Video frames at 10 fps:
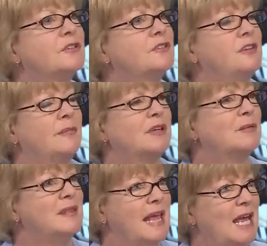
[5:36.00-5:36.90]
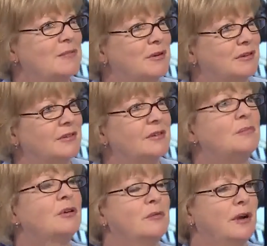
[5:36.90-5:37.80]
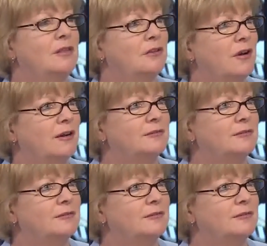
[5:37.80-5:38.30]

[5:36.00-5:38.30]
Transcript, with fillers: just dumping them in the hamper, put them right in the dryer.